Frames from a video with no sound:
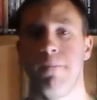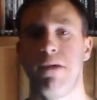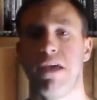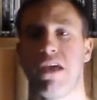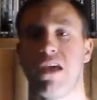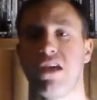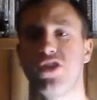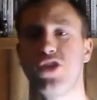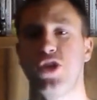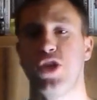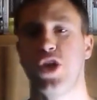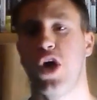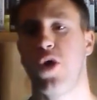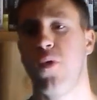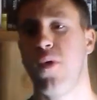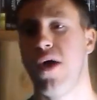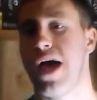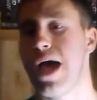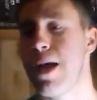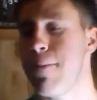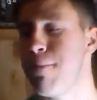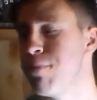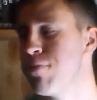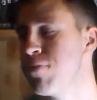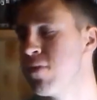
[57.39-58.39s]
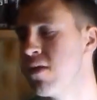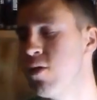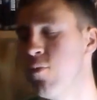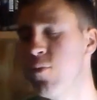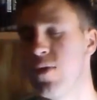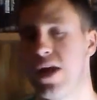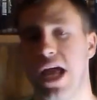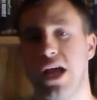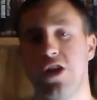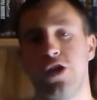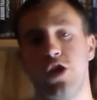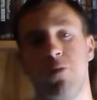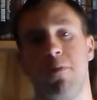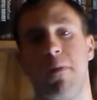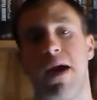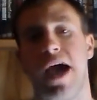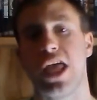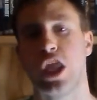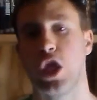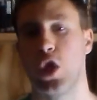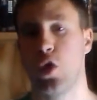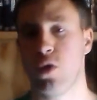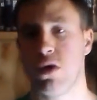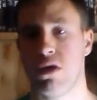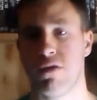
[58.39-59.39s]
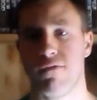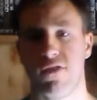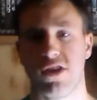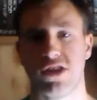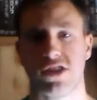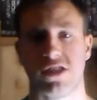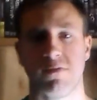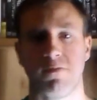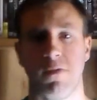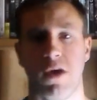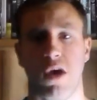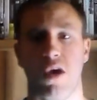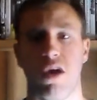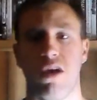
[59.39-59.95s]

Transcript: because you know what when I do my universe